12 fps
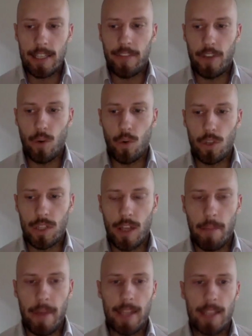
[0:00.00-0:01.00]
if you all
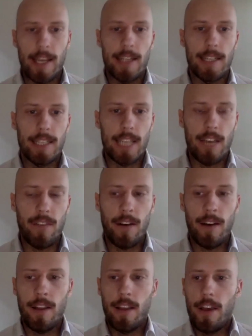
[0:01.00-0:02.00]
start meditating
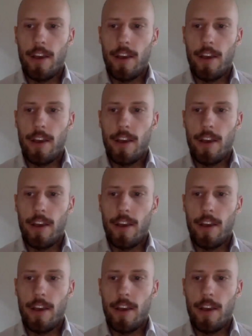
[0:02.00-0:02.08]
together,